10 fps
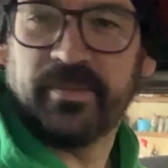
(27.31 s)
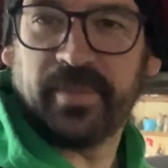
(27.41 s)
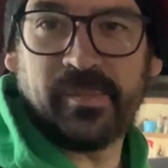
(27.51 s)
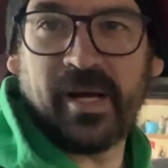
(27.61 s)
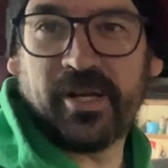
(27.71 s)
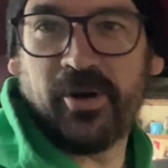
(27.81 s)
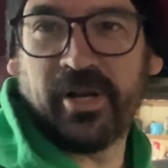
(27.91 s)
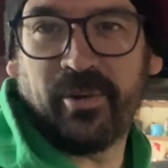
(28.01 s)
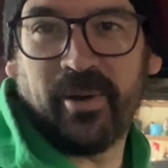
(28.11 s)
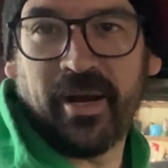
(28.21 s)
but I'm not going
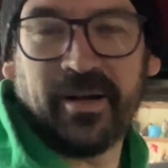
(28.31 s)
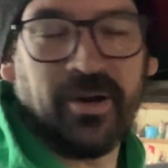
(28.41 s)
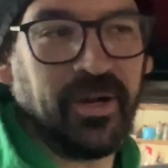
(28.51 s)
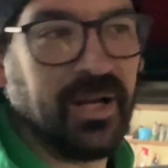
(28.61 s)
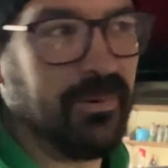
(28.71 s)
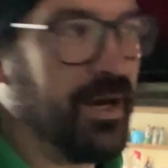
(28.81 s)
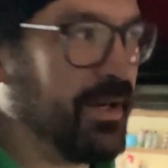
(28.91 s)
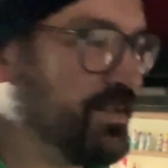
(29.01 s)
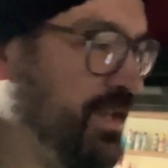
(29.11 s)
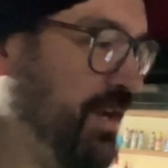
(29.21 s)
anywhere
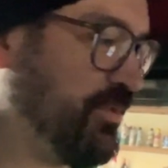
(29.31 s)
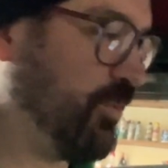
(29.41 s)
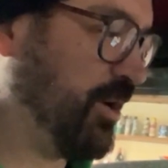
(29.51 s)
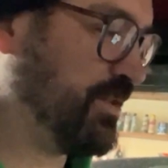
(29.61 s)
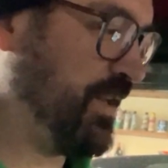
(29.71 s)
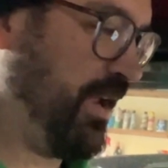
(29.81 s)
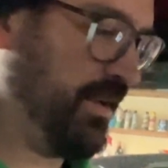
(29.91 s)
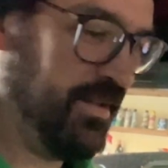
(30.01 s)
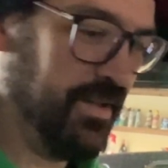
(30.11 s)
because I have to work today.